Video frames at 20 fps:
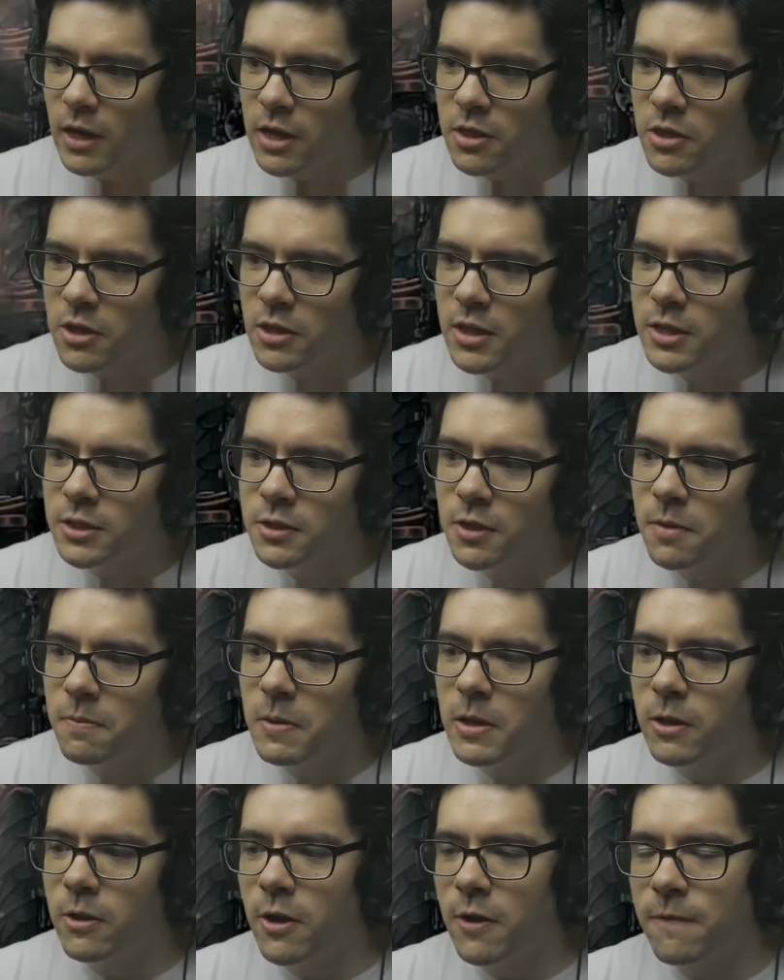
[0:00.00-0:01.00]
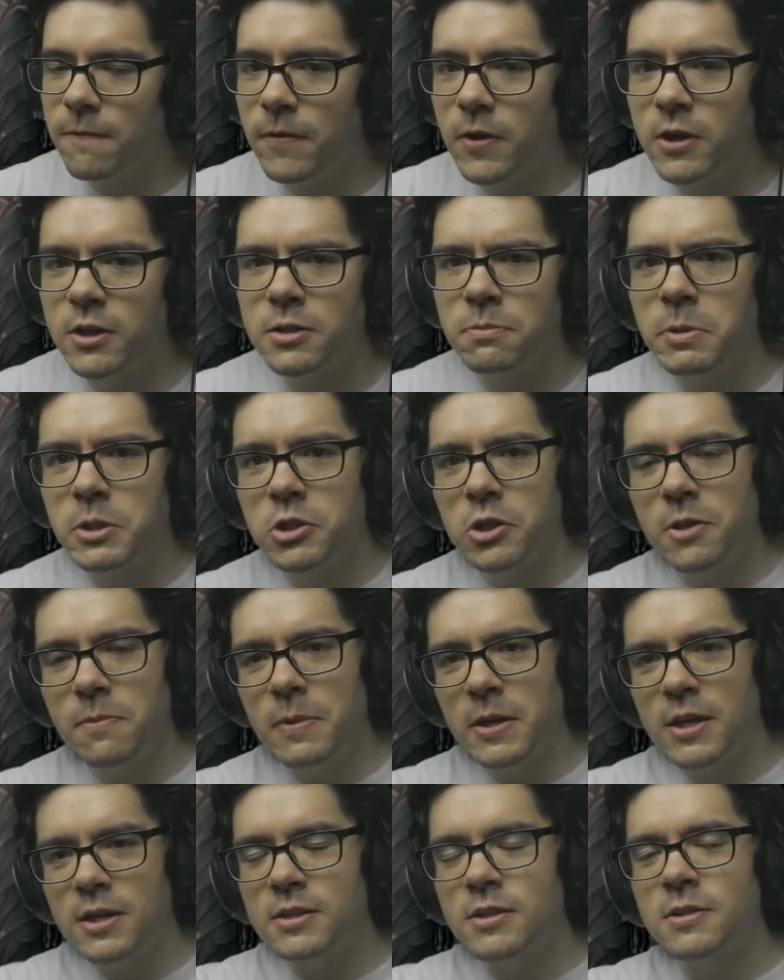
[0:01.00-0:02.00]
I think that's going to be a lot of fun, especially
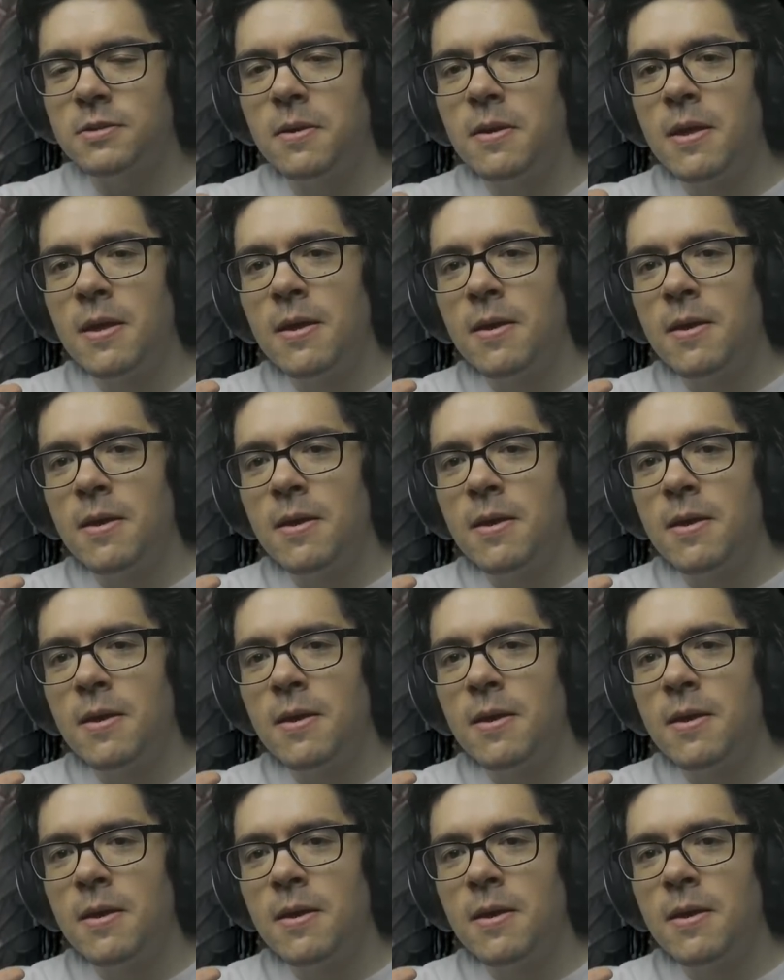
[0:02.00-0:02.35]
because